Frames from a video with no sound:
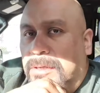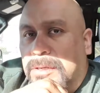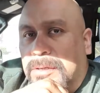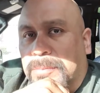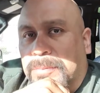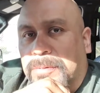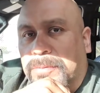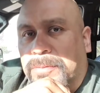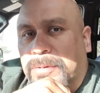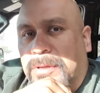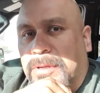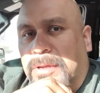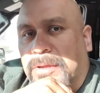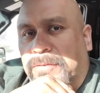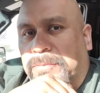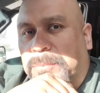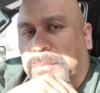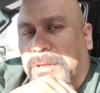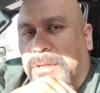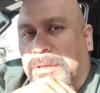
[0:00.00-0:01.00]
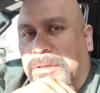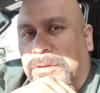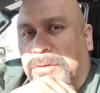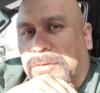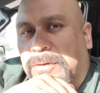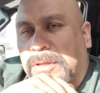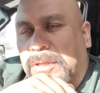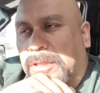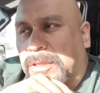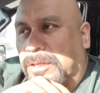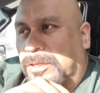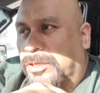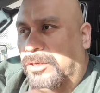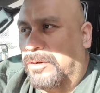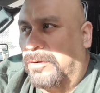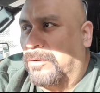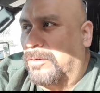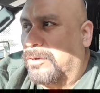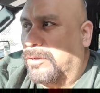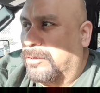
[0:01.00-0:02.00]
But we have been doing the
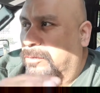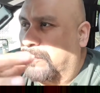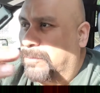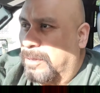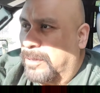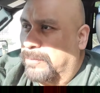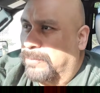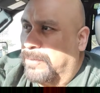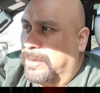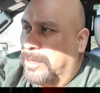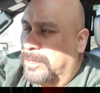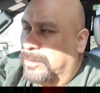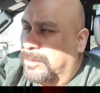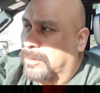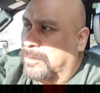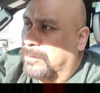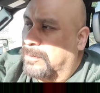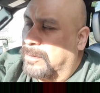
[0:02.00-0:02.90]
church renovations.